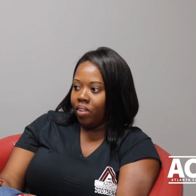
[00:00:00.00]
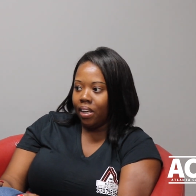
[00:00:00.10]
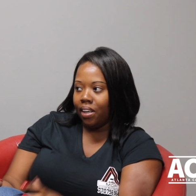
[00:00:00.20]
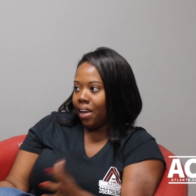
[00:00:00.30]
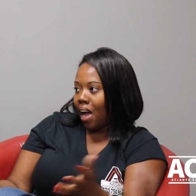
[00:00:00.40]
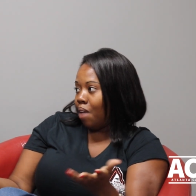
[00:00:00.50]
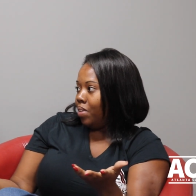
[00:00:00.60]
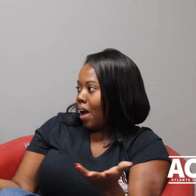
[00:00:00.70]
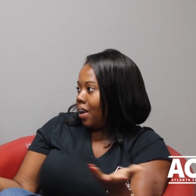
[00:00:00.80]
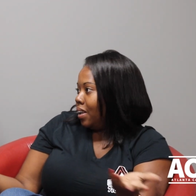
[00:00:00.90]

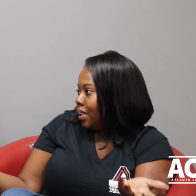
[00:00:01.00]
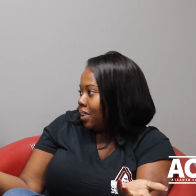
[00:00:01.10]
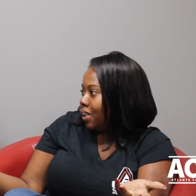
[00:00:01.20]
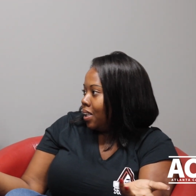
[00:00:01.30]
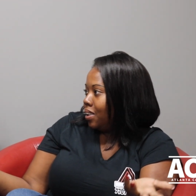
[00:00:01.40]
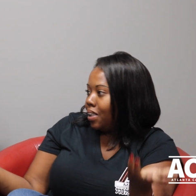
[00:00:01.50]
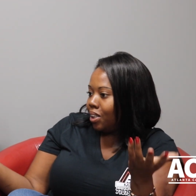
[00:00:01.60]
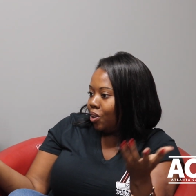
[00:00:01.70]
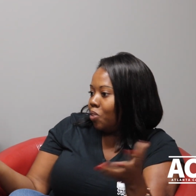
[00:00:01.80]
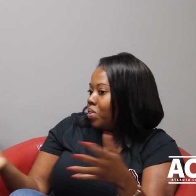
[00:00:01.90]

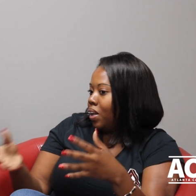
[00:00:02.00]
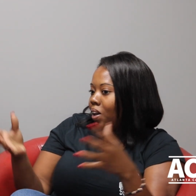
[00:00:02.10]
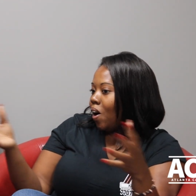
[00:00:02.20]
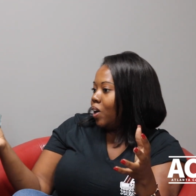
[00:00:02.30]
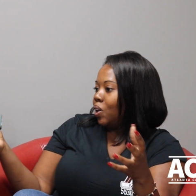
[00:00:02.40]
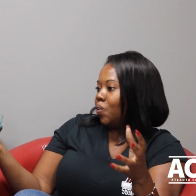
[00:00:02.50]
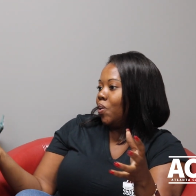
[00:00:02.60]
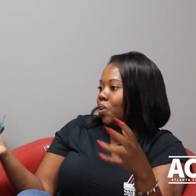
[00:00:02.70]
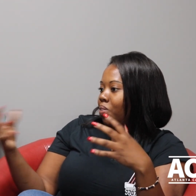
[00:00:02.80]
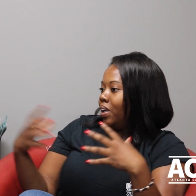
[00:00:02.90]
It's too many cars in the
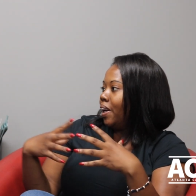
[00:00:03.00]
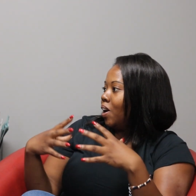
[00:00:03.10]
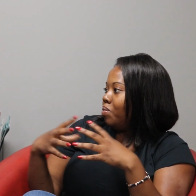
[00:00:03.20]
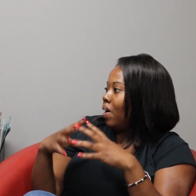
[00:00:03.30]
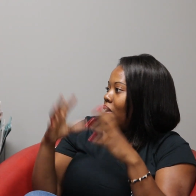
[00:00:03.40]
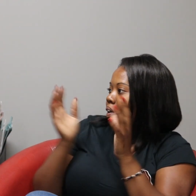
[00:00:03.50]
world to be care about.